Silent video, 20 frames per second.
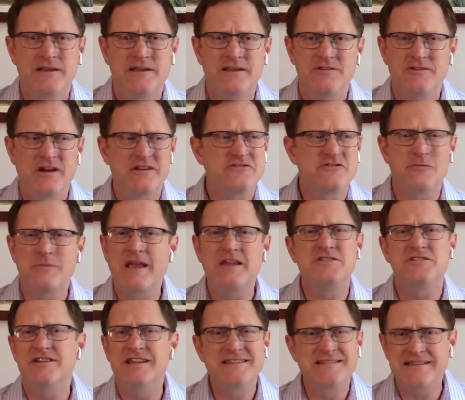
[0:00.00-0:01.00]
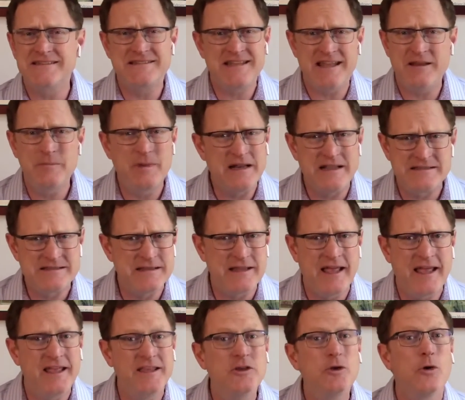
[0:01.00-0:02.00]
Transformation isn't 10 minutes
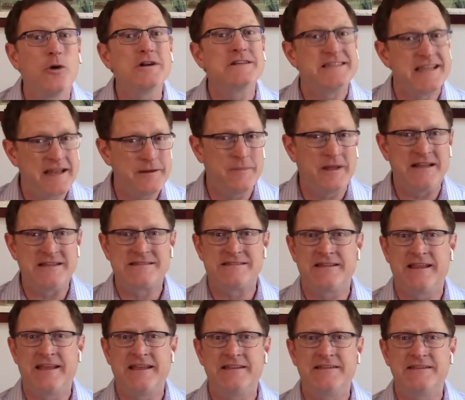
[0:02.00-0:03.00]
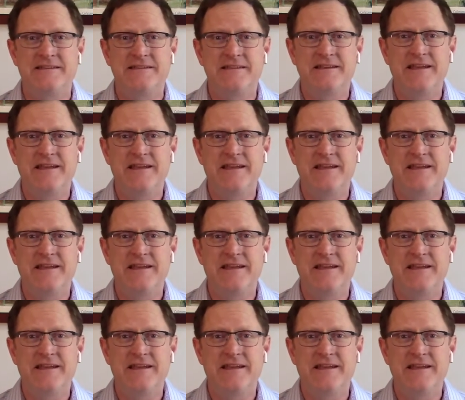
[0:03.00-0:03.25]
late. You're 10 minutes late.